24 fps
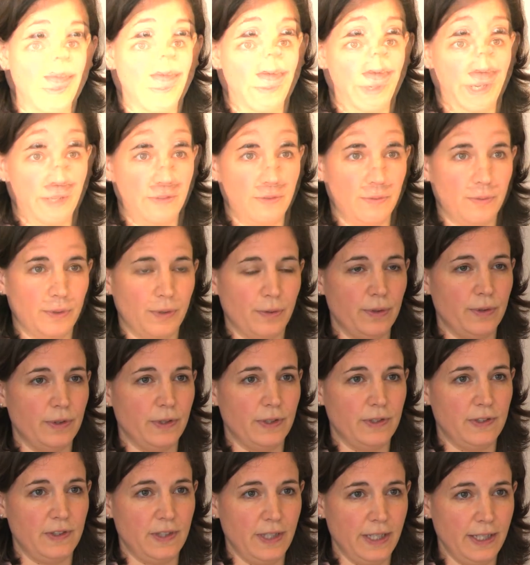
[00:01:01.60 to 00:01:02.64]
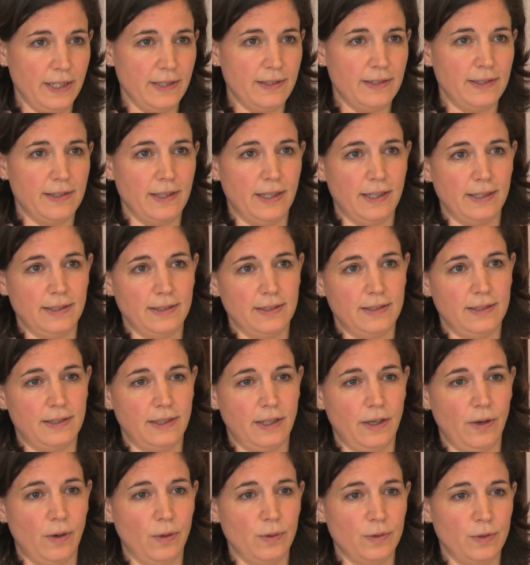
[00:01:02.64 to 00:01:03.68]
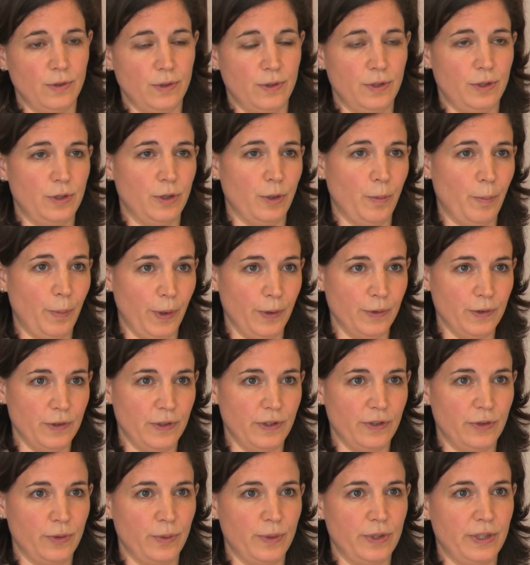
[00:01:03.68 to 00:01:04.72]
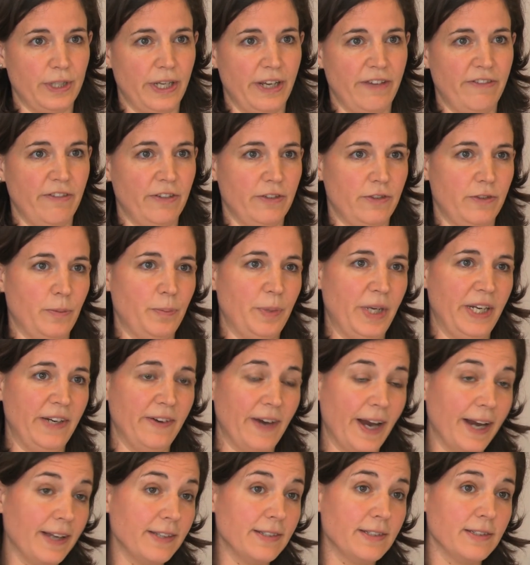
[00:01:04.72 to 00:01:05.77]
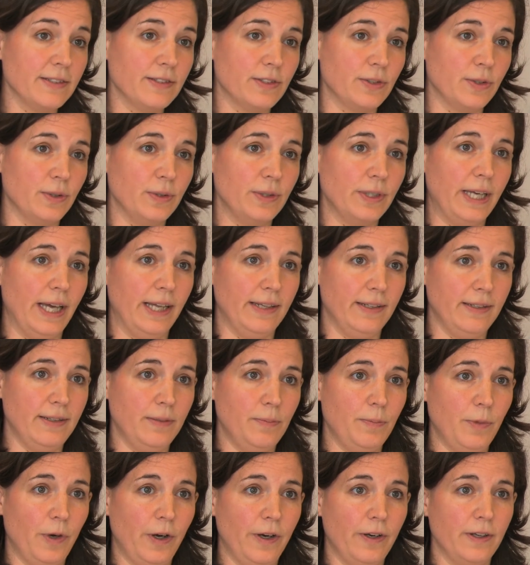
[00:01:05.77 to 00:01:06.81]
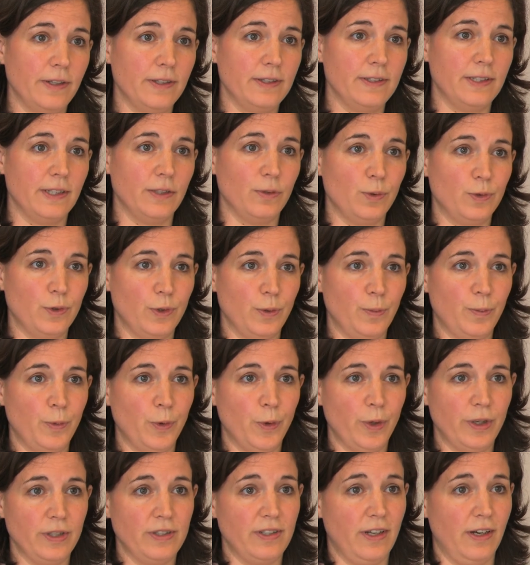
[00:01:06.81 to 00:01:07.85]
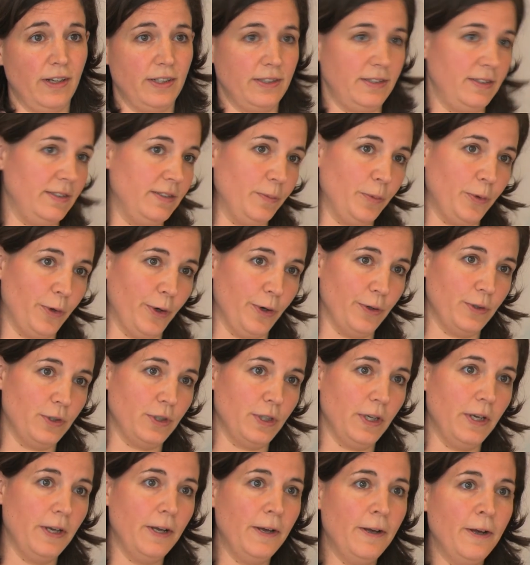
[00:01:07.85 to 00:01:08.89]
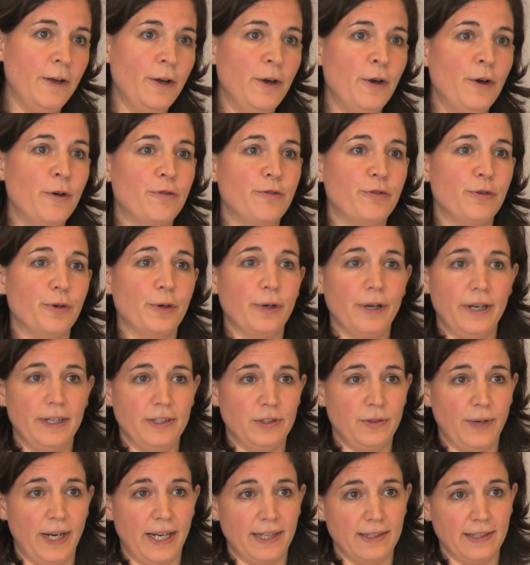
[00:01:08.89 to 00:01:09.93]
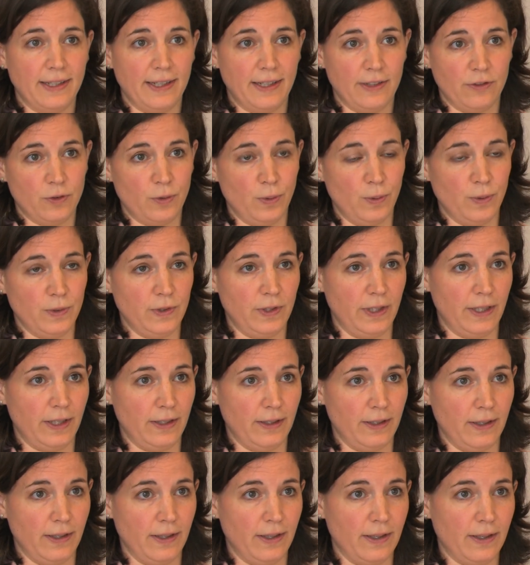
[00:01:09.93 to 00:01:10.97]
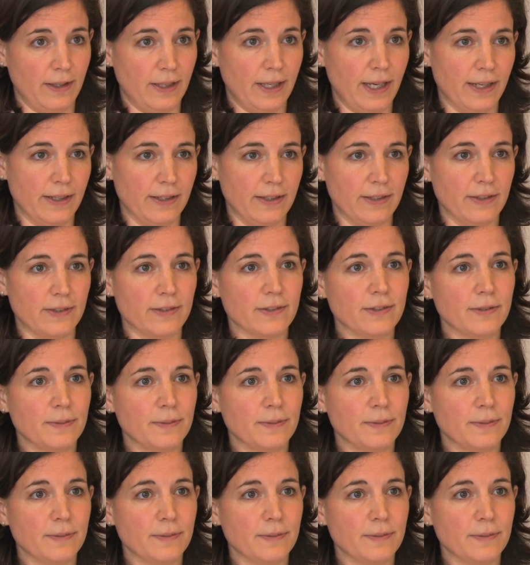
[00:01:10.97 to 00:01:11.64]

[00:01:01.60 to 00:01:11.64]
we had the recruiter seats and also the job postings, which gave us a better access to the candidate market and also more targeted approach for attracting and sourcing candidates.